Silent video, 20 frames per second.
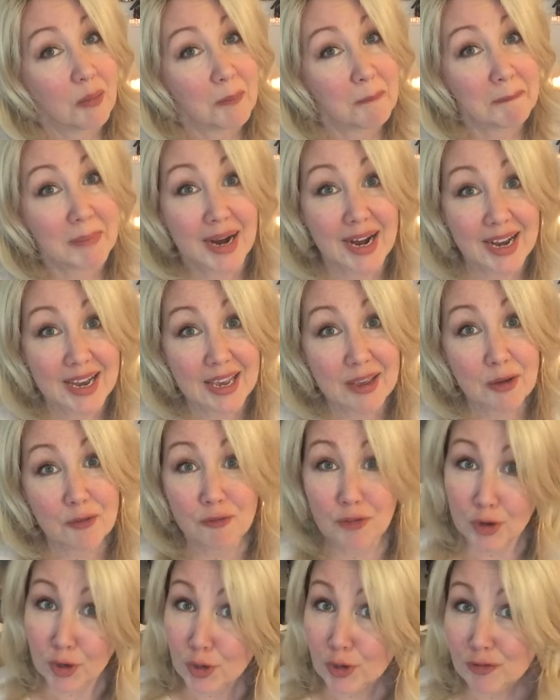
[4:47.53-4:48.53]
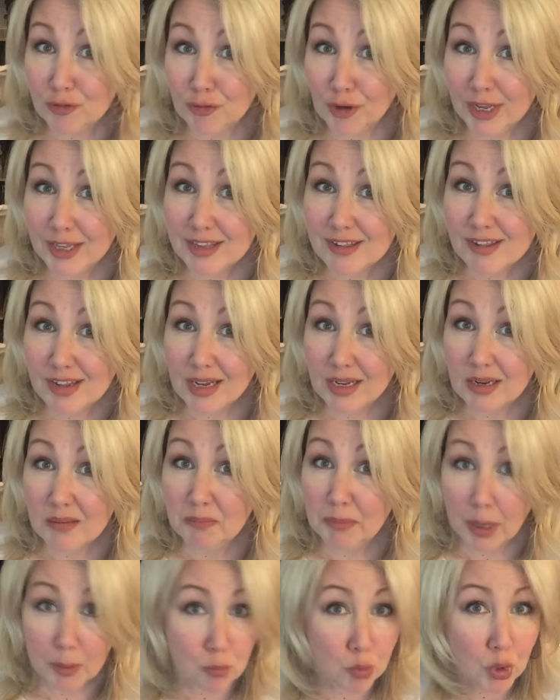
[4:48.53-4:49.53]
My very good friend stayed
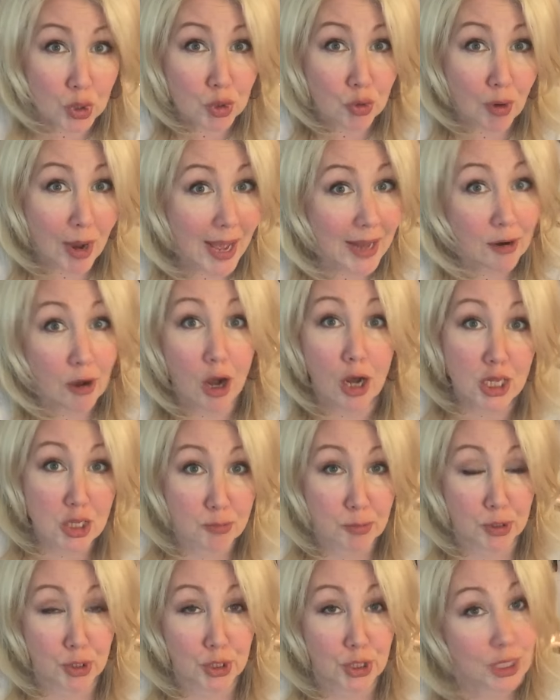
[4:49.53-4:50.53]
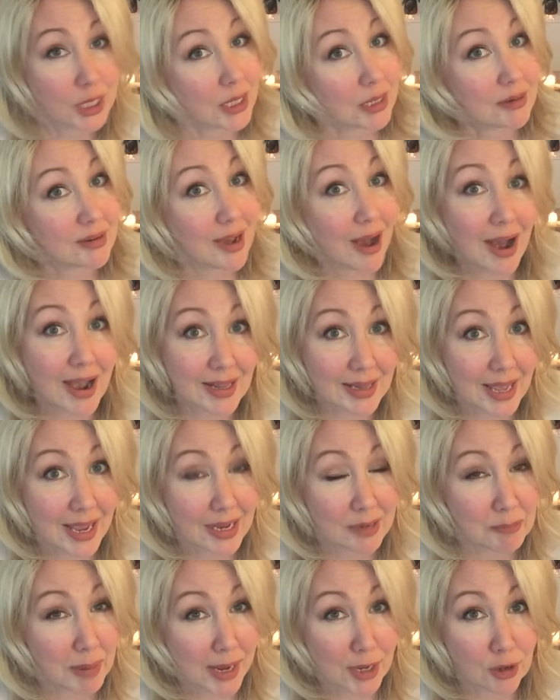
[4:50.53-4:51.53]
in Bumrungrad Hospital in
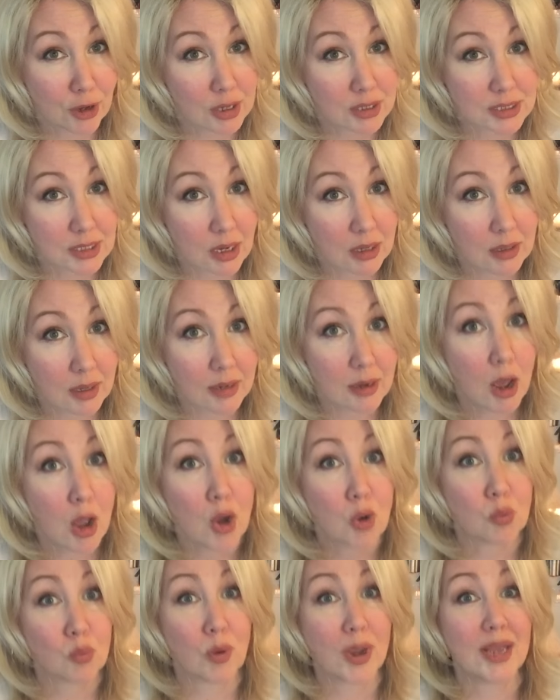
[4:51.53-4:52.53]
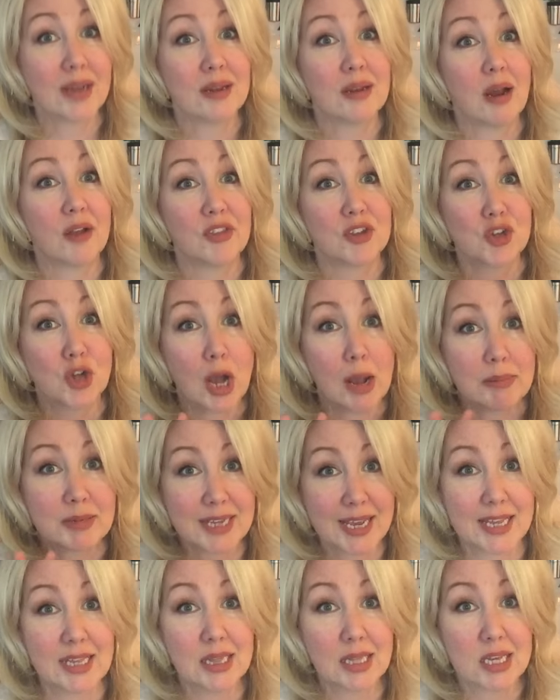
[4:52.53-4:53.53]
Thailand, Bangkok, Thailand, rated on the top
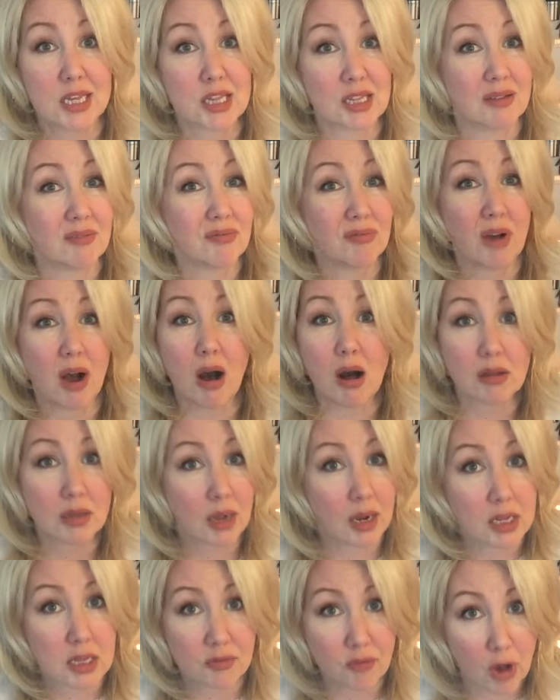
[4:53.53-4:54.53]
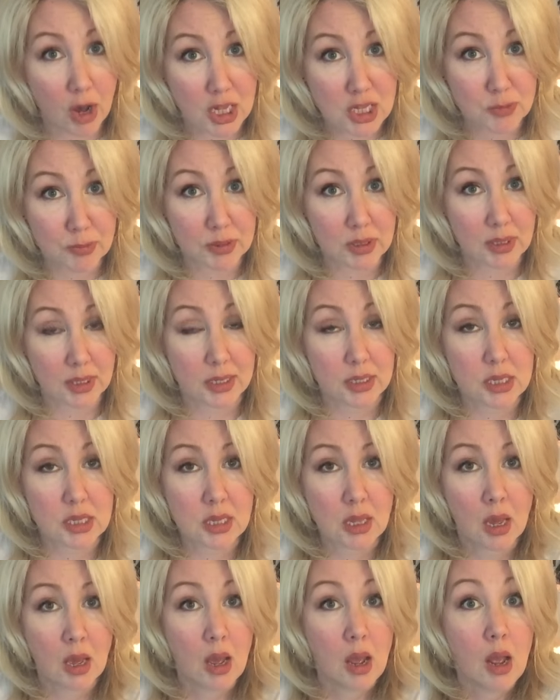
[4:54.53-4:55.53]
10 list of all kinds of hospital lists.
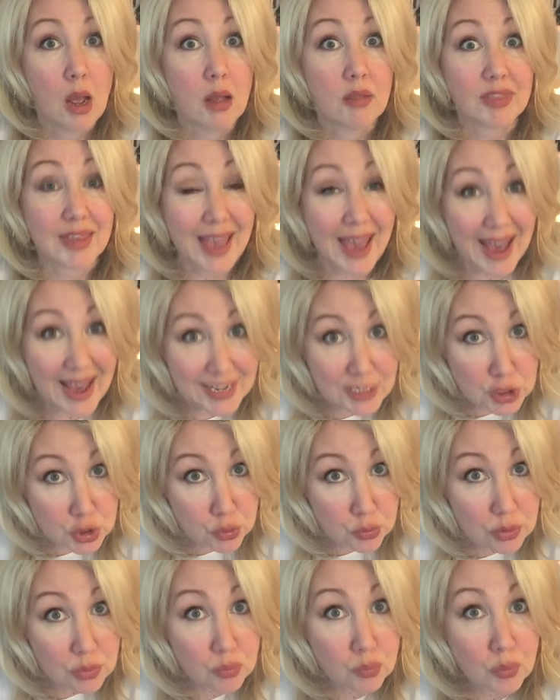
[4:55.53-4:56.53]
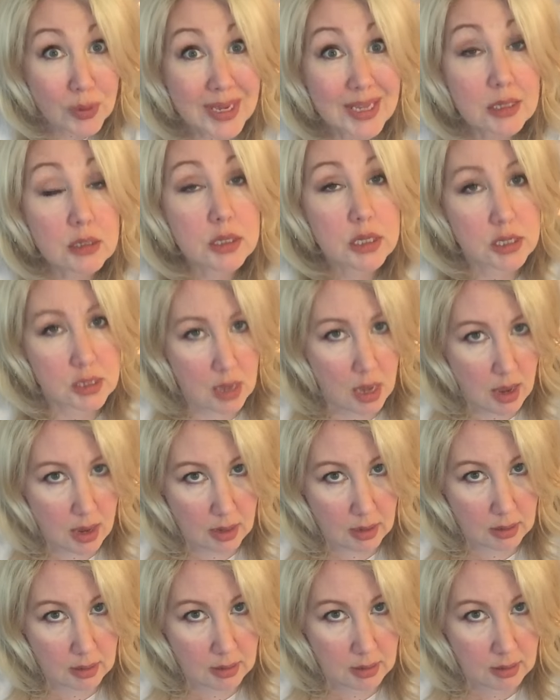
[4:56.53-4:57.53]
The actual real
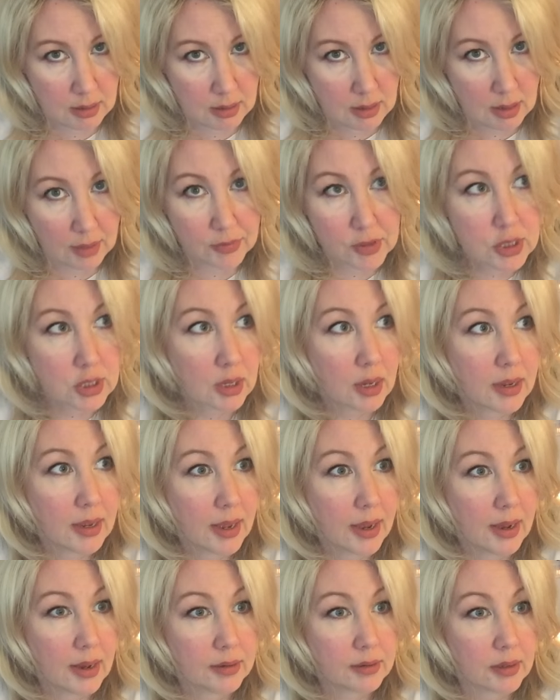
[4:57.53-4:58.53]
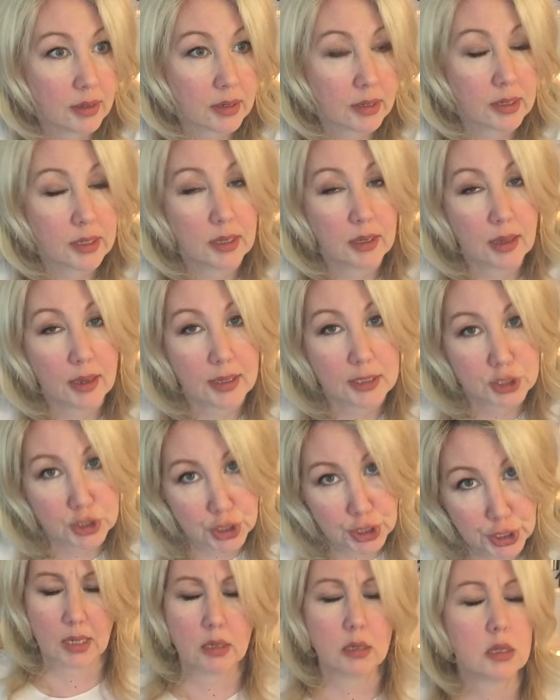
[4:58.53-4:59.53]
stay, And this guy had like an
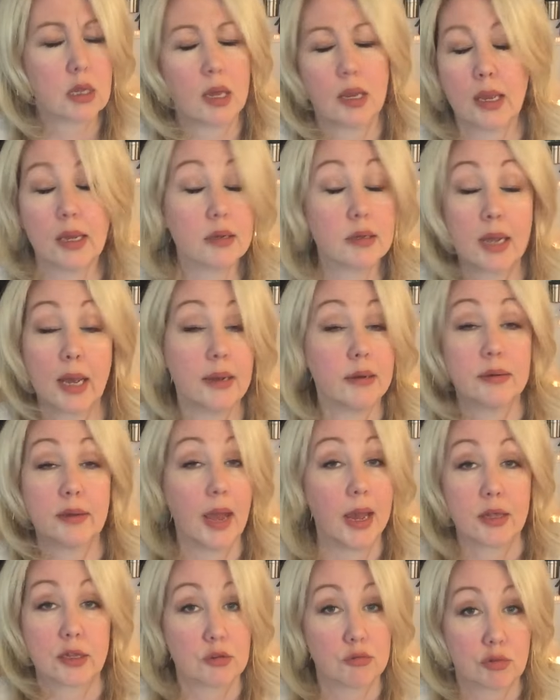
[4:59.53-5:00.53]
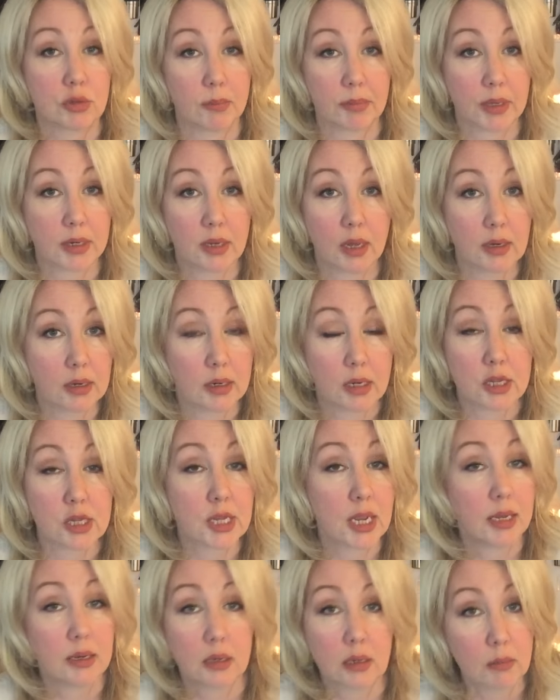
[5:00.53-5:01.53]
EKG. He had 10 tests or something done, and he
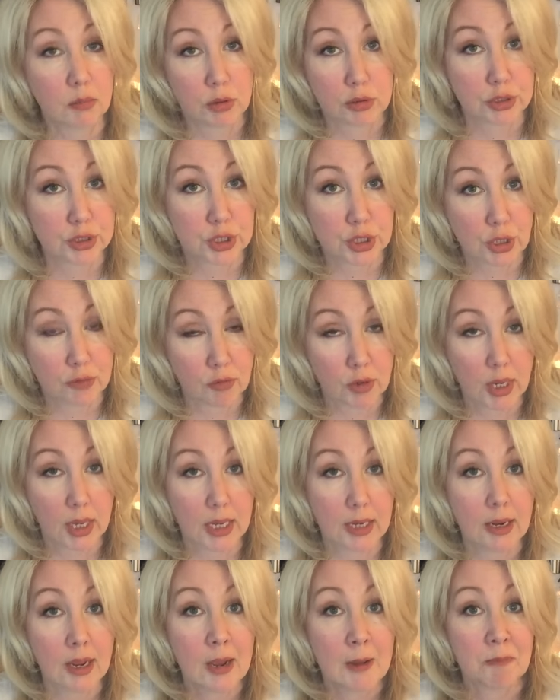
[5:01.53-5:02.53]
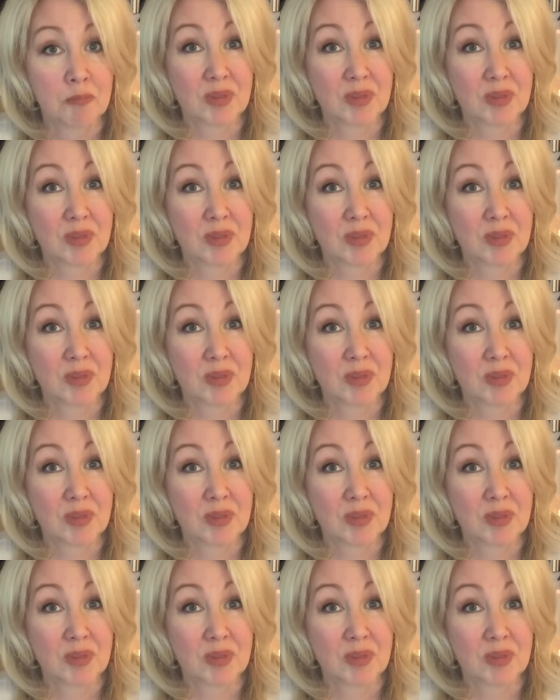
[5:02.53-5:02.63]
stayed in emergency overnight.